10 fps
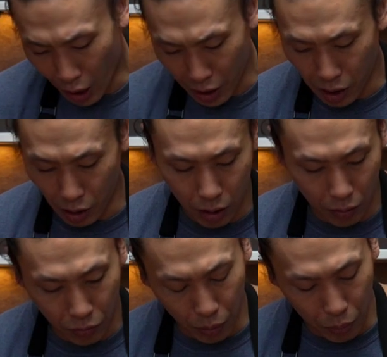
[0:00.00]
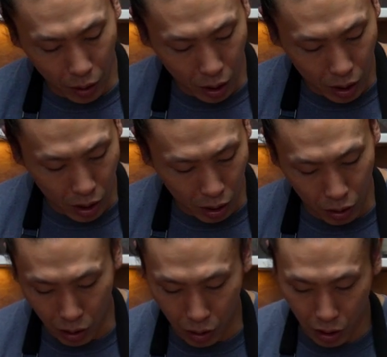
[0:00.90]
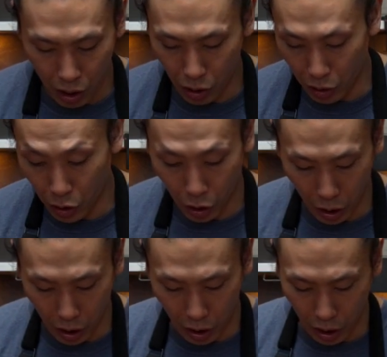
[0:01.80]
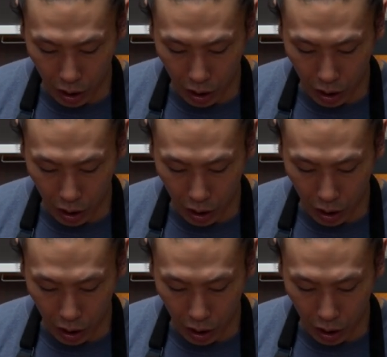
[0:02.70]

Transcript: acid from the citrus to essentially cook it in the